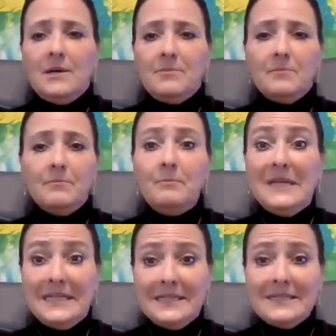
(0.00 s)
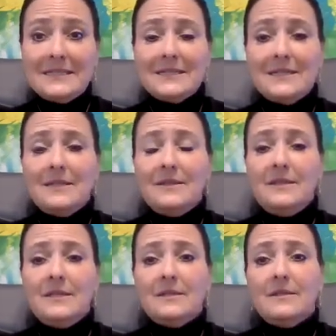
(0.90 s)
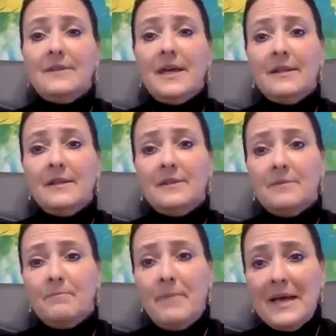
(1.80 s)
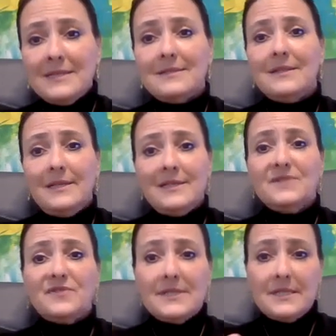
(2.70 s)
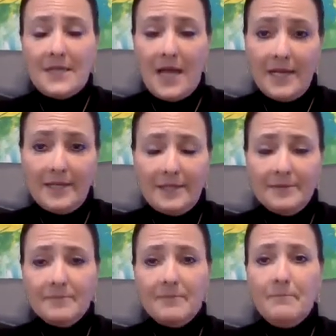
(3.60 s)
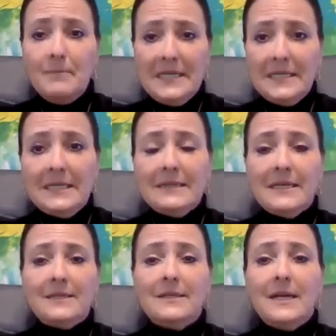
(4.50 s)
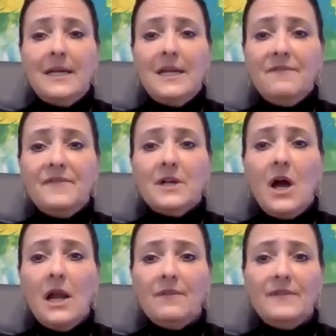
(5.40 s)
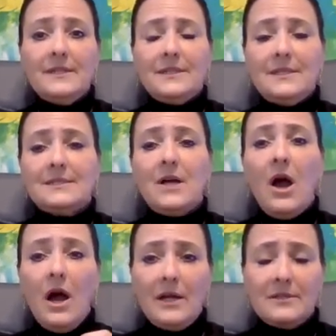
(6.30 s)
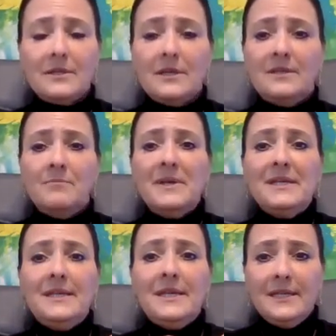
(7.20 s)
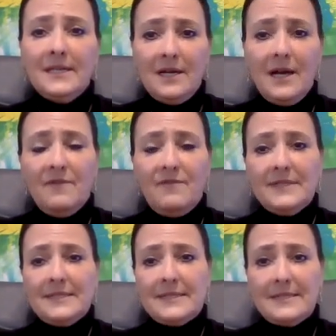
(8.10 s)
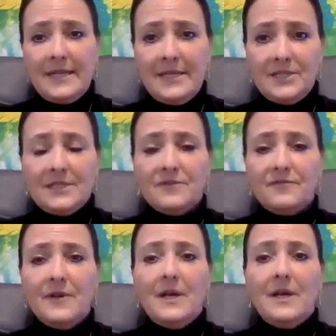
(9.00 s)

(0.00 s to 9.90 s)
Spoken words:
meetings, the best it is for society. Meaning that if the conflict is caught at the beginning of its stages of